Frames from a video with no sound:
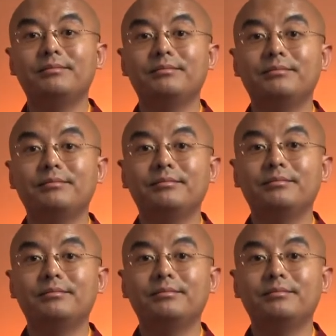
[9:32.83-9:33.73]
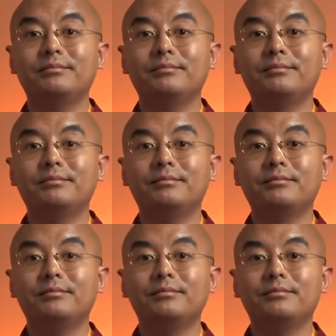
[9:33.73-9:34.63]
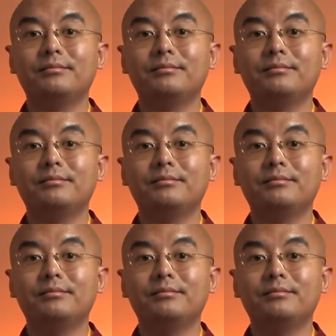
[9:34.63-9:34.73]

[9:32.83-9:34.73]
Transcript: (silence)